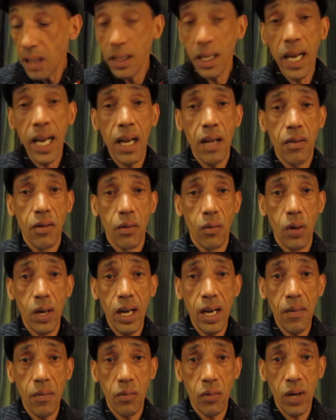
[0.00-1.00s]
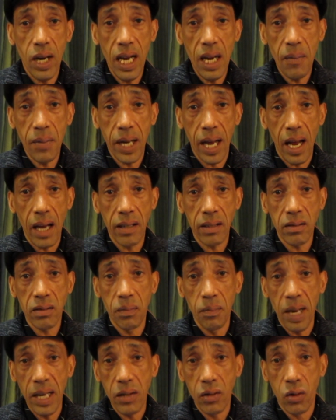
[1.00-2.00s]
yeah, the rape gangs,
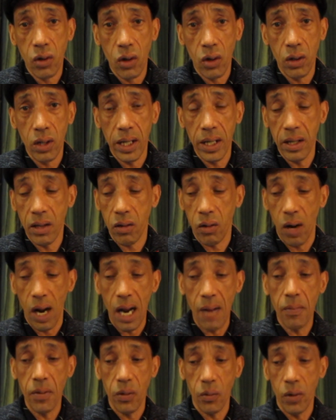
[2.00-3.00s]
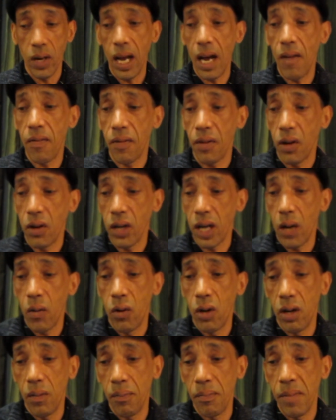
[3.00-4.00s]
Metrolink crime that we have on
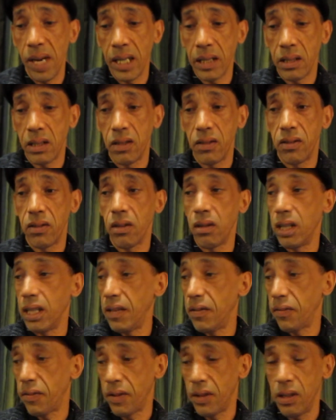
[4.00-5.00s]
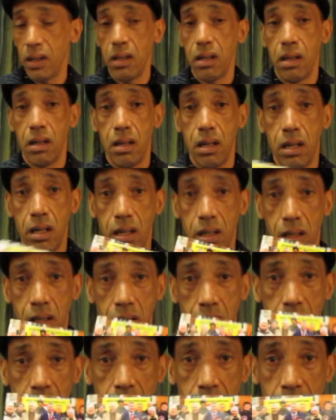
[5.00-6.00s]
our Manchester leaflet,
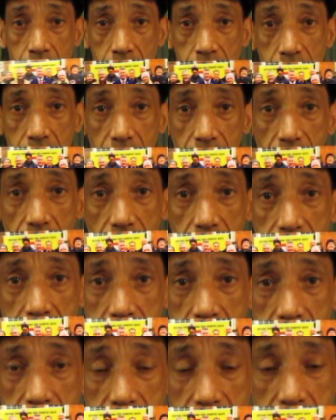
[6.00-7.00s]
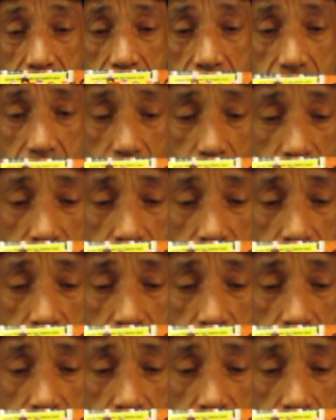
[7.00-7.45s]
as you can see, it